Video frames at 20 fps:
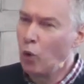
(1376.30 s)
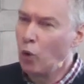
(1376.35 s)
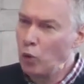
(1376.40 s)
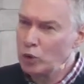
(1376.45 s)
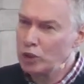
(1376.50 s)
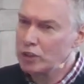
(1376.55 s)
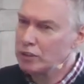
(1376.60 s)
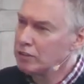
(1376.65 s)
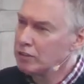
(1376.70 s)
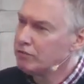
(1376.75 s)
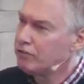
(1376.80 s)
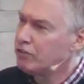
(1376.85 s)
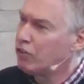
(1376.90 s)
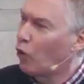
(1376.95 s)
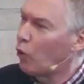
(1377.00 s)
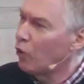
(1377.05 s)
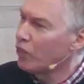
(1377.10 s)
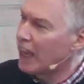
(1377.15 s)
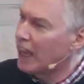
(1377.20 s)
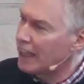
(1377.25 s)
in order
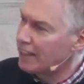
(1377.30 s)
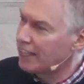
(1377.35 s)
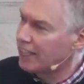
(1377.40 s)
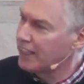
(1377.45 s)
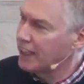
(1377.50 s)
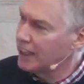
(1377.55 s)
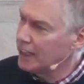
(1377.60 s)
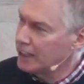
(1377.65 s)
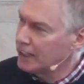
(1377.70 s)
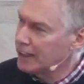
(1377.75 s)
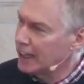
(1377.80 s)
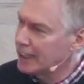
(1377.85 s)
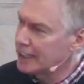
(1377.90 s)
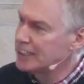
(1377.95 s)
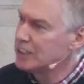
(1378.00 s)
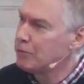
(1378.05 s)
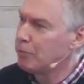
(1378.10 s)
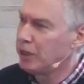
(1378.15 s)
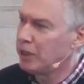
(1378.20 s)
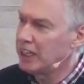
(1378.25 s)
for that thing
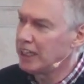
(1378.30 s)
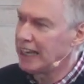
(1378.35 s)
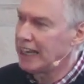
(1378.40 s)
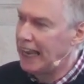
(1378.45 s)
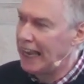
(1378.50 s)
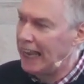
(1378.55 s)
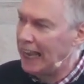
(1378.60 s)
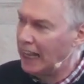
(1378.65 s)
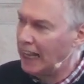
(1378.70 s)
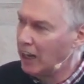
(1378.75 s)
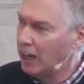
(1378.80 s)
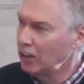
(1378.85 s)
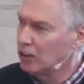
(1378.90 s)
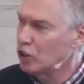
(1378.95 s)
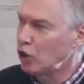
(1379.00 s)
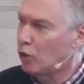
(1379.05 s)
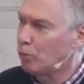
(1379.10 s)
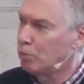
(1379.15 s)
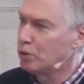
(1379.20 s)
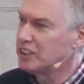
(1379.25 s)
that is being
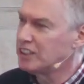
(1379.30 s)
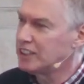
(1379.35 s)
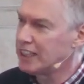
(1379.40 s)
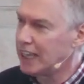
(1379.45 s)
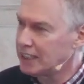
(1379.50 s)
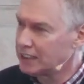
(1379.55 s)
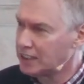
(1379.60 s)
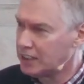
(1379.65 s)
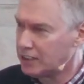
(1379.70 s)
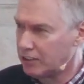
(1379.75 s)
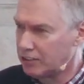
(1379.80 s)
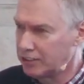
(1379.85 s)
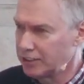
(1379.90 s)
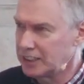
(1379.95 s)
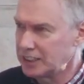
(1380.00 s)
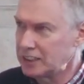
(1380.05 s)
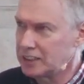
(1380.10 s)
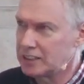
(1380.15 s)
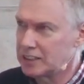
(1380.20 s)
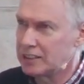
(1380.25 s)
held or
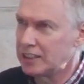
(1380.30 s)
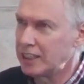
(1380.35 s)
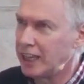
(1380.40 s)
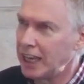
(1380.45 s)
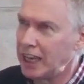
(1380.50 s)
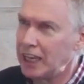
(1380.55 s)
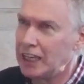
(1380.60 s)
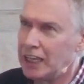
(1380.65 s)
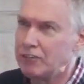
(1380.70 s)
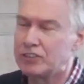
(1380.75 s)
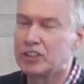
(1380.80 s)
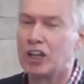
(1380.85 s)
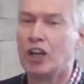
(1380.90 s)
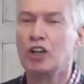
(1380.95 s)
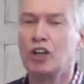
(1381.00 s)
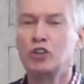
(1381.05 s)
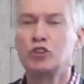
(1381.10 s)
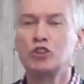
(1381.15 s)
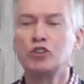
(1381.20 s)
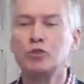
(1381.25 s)
possessed or enslaved